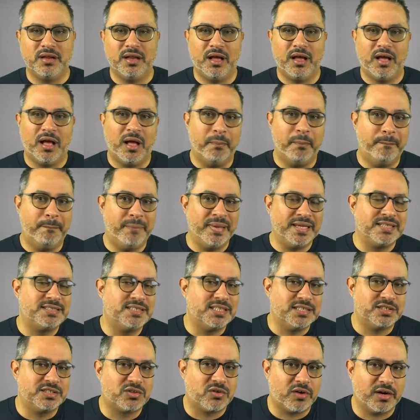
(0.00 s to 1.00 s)
A
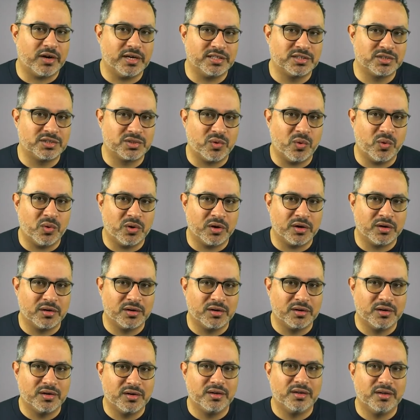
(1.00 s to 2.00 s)
business credit score
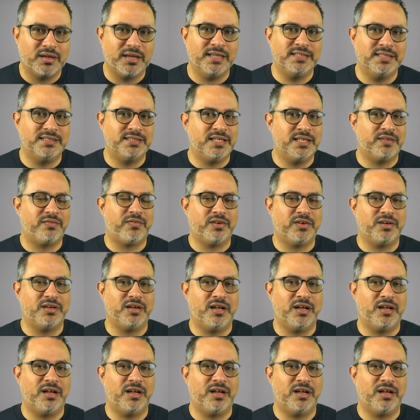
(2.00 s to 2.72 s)
is different.